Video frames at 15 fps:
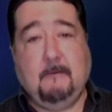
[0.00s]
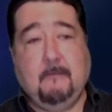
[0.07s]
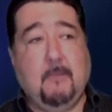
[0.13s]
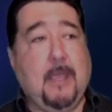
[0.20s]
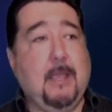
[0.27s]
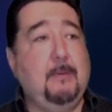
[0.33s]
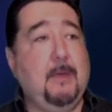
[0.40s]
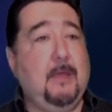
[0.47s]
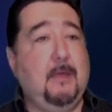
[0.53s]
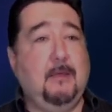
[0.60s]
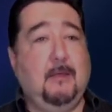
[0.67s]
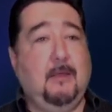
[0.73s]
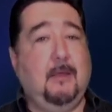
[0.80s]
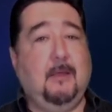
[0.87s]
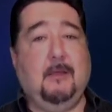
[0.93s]

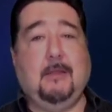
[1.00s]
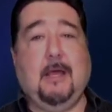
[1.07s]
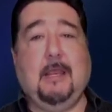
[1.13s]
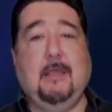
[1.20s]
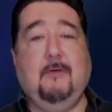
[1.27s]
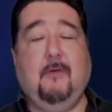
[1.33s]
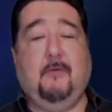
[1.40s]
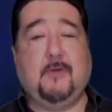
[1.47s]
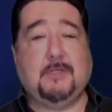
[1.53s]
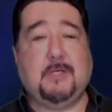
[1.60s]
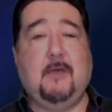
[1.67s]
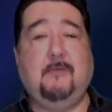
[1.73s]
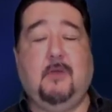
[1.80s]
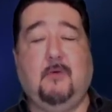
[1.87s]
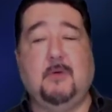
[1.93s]
Maybe not even for
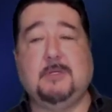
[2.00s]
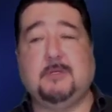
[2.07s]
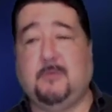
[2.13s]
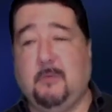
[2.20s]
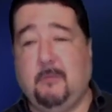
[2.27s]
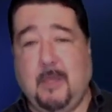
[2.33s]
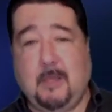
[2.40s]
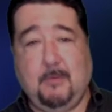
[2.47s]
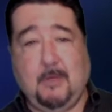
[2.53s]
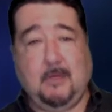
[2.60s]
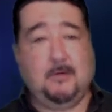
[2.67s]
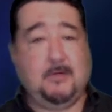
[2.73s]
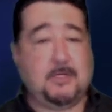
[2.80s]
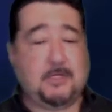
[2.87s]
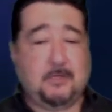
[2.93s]
safety reasons, but maybe
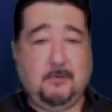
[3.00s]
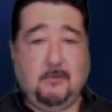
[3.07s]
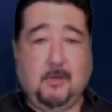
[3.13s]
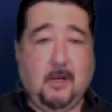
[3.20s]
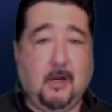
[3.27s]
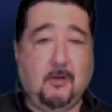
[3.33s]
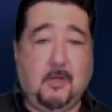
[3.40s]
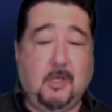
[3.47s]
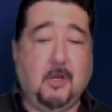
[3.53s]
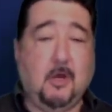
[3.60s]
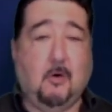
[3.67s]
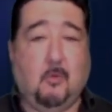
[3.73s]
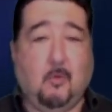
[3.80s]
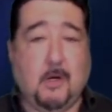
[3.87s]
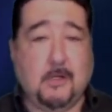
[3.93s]
you just, you know, you
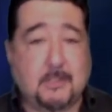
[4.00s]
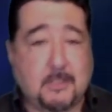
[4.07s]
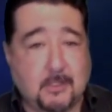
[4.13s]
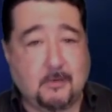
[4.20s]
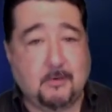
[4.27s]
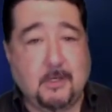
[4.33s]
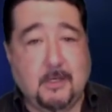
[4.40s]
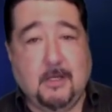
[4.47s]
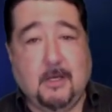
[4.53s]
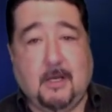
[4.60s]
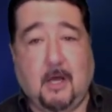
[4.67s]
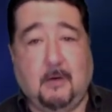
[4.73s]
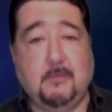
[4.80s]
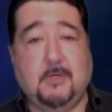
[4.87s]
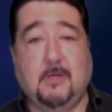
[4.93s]
don't want to
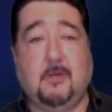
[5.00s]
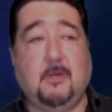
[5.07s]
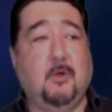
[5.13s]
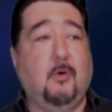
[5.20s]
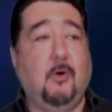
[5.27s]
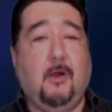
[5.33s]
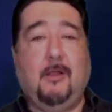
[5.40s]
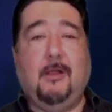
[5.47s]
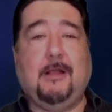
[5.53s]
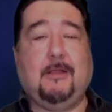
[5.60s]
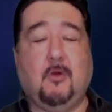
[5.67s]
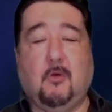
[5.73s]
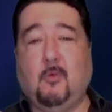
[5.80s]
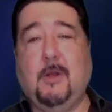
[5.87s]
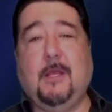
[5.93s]
come to the door, like
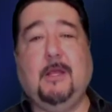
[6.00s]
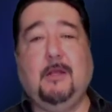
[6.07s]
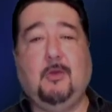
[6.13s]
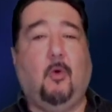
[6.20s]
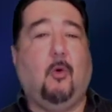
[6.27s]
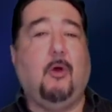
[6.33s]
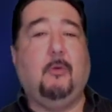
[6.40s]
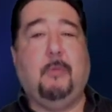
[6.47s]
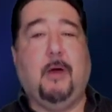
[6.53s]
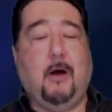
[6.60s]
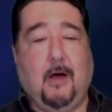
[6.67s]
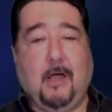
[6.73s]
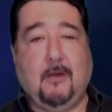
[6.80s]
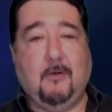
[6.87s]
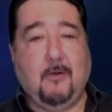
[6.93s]
the Ring doorbell.
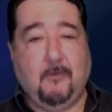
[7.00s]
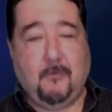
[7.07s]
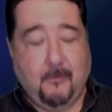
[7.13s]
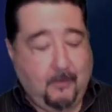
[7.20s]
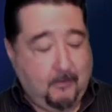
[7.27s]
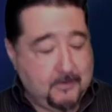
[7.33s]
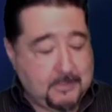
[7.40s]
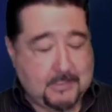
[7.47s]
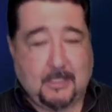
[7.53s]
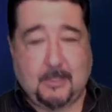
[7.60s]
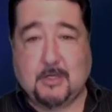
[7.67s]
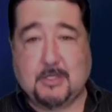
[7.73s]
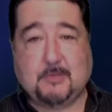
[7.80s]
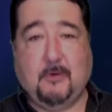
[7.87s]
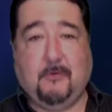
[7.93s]
I don't know if you've ever seen
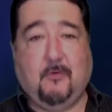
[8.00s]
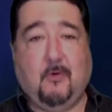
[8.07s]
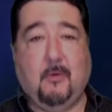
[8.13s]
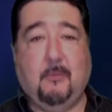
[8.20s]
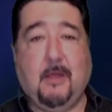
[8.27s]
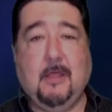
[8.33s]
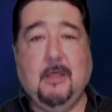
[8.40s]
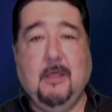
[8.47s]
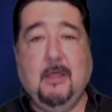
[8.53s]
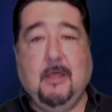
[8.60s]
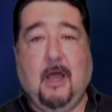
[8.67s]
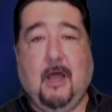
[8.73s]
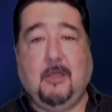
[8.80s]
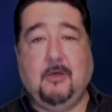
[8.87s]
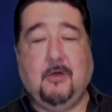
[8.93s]
those before, but
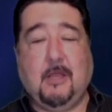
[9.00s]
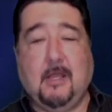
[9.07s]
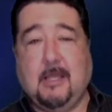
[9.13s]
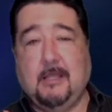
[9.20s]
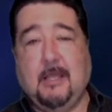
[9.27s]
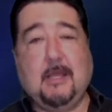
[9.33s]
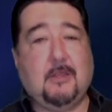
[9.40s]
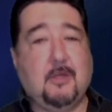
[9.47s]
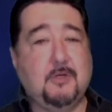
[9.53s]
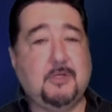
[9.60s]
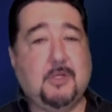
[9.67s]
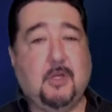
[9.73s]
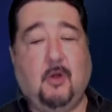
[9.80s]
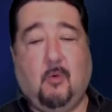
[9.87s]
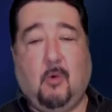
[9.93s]
uh, you can connect those
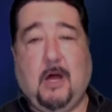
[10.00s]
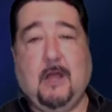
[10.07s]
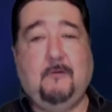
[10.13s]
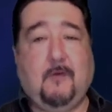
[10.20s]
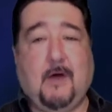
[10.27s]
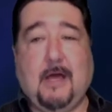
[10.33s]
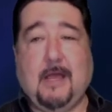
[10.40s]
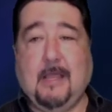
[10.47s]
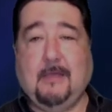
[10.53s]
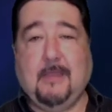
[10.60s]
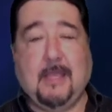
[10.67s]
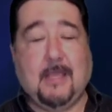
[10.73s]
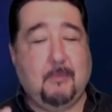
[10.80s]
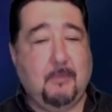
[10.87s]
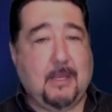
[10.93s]
to your Wi-Fi and
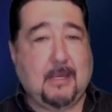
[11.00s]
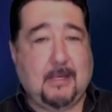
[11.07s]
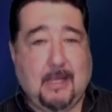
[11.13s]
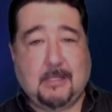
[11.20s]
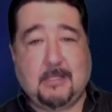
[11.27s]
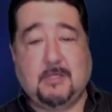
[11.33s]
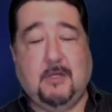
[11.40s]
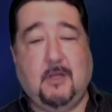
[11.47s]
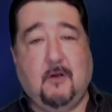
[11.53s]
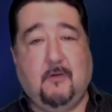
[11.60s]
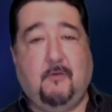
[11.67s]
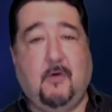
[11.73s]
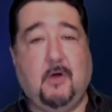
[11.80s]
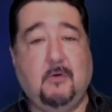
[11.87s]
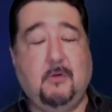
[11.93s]
they can be connected to your
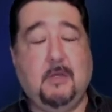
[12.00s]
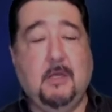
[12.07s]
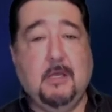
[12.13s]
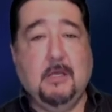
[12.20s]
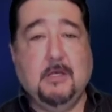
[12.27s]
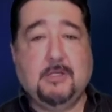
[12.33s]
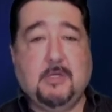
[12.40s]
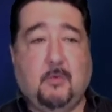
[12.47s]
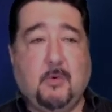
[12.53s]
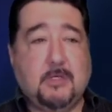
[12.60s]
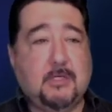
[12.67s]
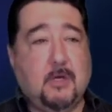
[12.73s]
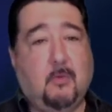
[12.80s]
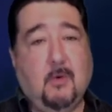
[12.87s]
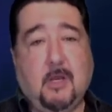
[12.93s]
phone. So when
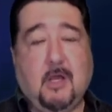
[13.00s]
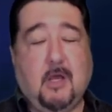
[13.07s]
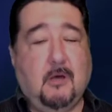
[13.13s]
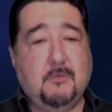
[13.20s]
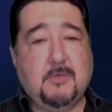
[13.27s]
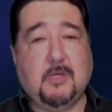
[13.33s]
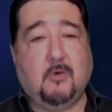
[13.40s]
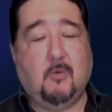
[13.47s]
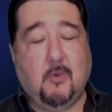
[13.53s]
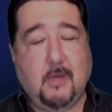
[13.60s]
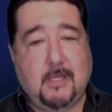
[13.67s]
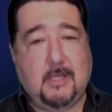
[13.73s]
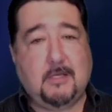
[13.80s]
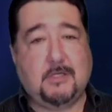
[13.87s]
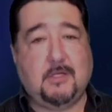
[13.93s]
someone comes and
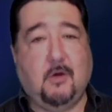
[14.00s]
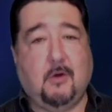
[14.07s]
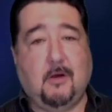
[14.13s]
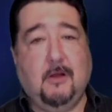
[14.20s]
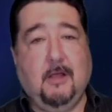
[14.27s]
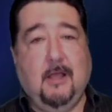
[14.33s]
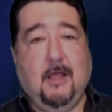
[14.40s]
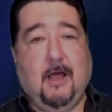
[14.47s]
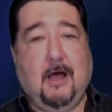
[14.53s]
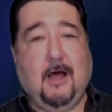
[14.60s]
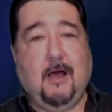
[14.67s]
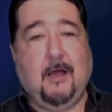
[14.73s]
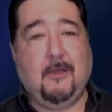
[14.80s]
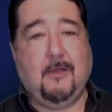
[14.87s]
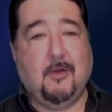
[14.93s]
rings your
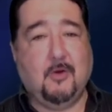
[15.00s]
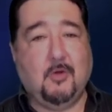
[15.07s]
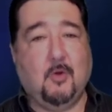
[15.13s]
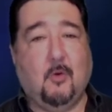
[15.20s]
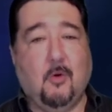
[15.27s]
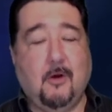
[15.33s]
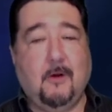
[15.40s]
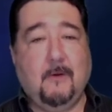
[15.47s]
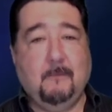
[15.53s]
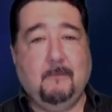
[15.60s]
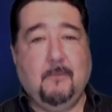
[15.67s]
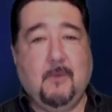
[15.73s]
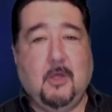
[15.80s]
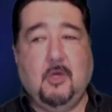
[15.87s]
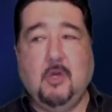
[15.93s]
uh, your door,
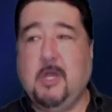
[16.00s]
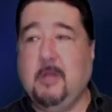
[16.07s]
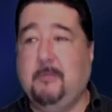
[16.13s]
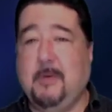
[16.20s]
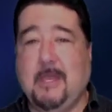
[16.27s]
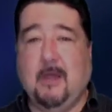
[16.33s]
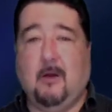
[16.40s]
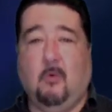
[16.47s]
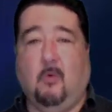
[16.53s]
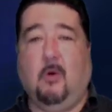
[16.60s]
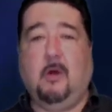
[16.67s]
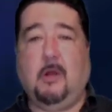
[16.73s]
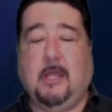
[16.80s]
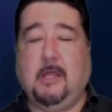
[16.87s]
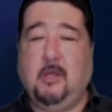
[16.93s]
you could be at
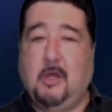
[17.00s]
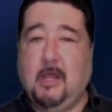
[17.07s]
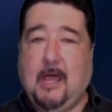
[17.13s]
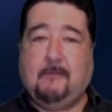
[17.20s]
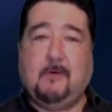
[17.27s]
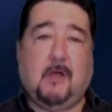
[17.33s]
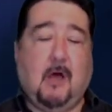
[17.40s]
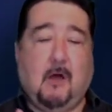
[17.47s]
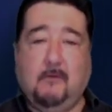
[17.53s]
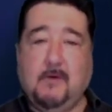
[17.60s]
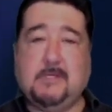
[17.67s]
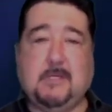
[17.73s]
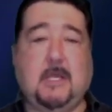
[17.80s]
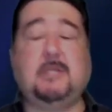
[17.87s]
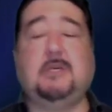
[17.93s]
work and you could have a
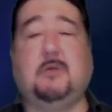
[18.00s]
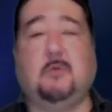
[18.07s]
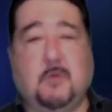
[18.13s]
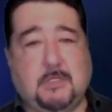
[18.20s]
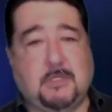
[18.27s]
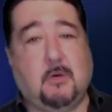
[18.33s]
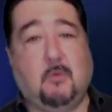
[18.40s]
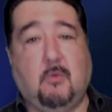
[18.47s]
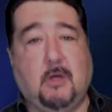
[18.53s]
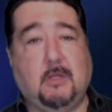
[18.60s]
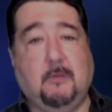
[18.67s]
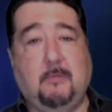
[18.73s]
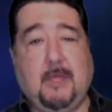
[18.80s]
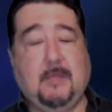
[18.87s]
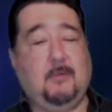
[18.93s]
conversation with someone
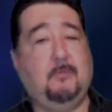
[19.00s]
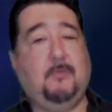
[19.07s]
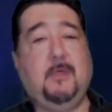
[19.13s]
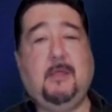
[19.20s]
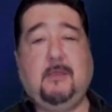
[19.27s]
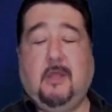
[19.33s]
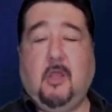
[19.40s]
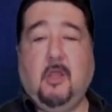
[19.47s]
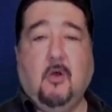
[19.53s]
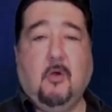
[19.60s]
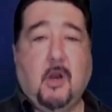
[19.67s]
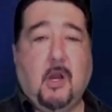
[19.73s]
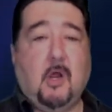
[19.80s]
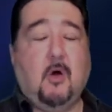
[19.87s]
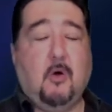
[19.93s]
to make them think that
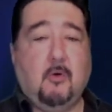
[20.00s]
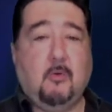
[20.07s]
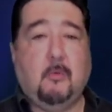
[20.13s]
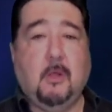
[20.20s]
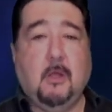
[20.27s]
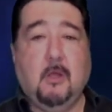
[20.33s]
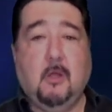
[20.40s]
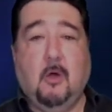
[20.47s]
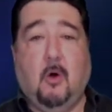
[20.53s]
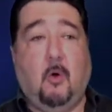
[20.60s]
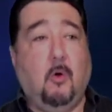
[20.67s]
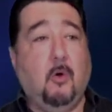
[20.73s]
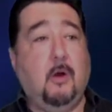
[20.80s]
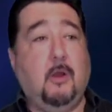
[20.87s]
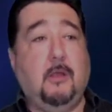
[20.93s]
you're at home.
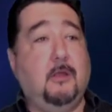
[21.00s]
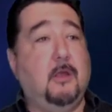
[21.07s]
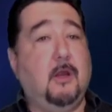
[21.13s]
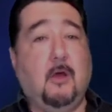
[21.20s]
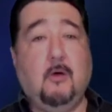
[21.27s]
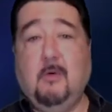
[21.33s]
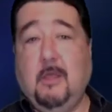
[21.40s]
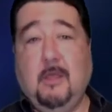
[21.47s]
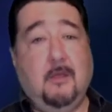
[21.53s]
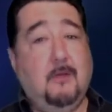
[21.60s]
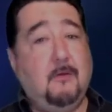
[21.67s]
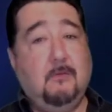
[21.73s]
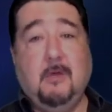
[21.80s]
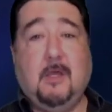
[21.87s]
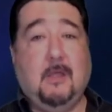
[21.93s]
Or, you know,
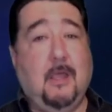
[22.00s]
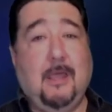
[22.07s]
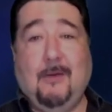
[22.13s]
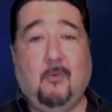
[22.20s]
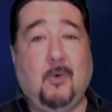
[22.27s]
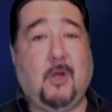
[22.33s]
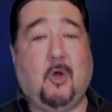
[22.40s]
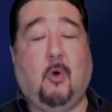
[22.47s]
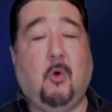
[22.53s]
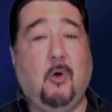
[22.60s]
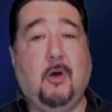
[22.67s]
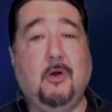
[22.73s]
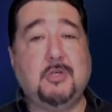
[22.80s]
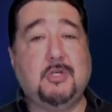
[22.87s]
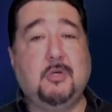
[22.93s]
it
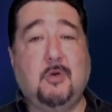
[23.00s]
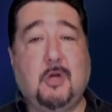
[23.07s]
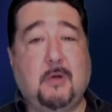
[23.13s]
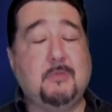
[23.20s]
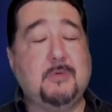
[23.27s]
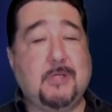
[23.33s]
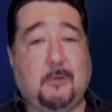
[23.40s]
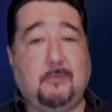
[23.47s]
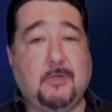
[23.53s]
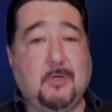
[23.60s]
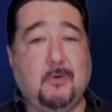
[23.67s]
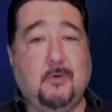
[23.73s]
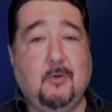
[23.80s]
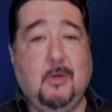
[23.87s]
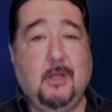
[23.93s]
records who comes up
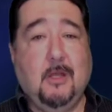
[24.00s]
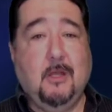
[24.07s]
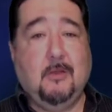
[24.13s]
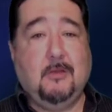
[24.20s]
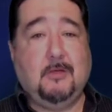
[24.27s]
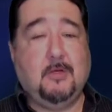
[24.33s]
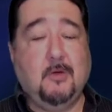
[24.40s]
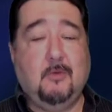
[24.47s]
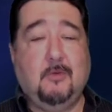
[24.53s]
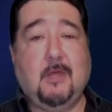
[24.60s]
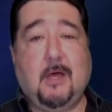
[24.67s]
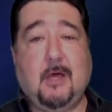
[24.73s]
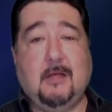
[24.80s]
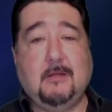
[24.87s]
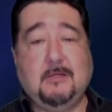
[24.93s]
to to
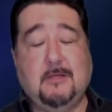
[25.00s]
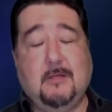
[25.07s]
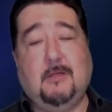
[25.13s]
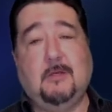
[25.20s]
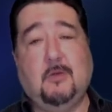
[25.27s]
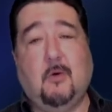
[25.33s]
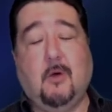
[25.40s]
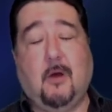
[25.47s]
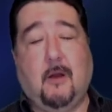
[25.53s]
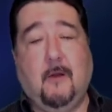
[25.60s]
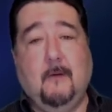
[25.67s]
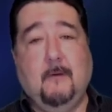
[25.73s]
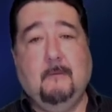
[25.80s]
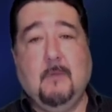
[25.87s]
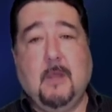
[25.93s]
the to the door.
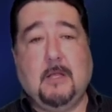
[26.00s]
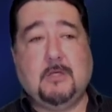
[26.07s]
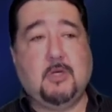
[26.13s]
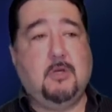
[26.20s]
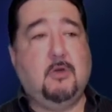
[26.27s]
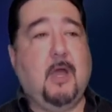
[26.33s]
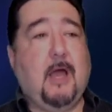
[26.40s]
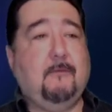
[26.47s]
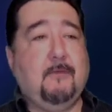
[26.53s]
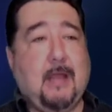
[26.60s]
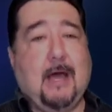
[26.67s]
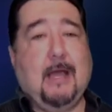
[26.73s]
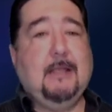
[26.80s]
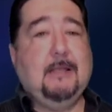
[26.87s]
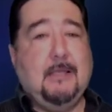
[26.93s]
And so you have an
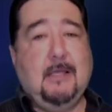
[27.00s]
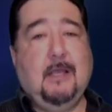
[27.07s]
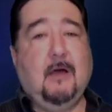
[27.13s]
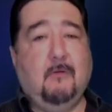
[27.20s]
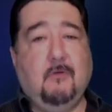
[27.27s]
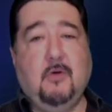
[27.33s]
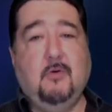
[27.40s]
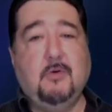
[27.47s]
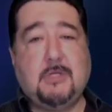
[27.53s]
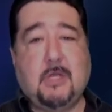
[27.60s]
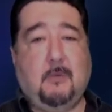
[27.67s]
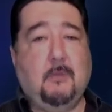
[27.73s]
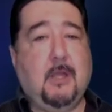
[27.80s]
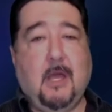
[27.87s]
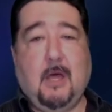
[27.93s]
idea of who's
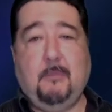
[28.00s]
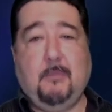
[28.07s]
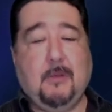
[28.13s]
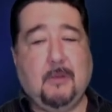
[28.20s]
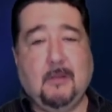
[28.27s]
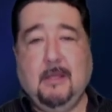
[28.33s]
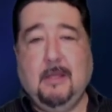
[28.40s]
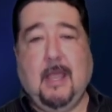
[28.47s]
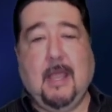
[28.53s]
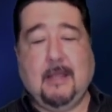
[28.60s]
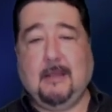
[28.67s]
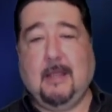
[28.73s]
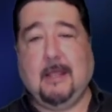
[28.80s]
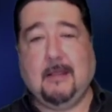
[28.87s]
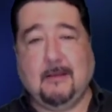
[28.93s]
coming up and,
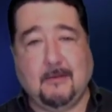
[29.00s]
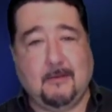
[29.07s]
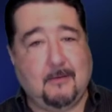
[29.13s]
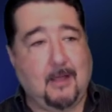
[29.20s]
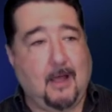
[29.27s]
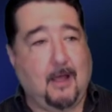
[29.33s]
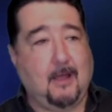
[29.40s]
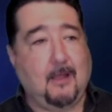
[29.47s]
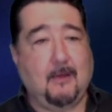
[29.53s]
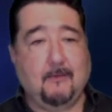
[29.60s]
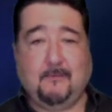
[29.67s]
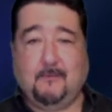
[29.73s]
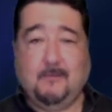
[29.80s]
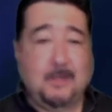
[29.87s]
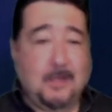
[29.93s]
and, and uh,
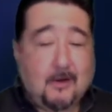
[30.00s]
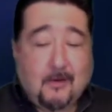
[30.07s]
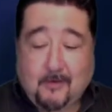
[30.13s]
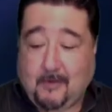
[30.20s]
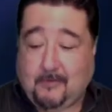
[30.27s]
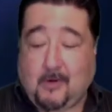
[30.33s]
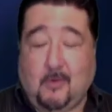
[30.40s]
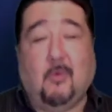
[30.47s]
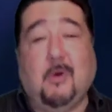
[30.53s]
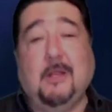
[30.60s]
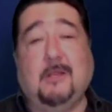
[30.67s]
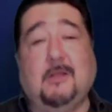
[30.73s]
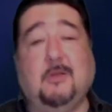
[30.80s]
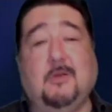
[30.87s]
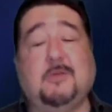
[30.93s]
if, you know, if they're
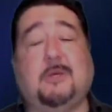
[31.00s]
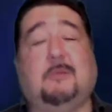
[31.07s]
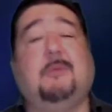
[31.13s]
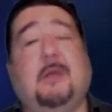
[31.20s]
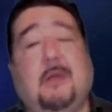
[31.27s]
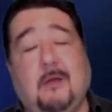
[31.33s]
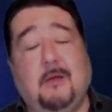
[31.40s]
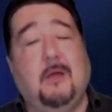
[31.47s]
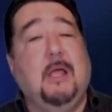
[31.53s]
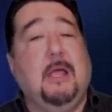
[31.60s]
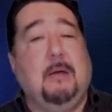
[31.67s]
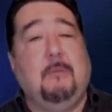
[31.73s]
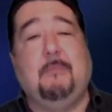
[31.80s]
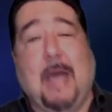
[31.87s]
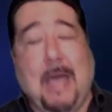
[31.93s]
wanting to do something
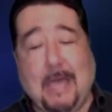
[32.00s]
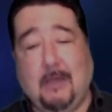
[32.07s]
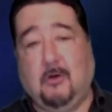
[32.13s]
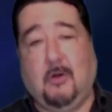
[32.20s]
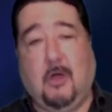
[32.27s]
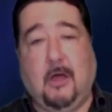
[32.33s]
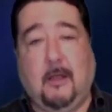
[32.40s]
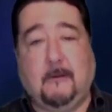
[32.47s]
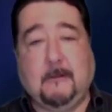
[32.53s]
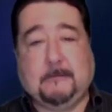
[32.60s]
bad or not.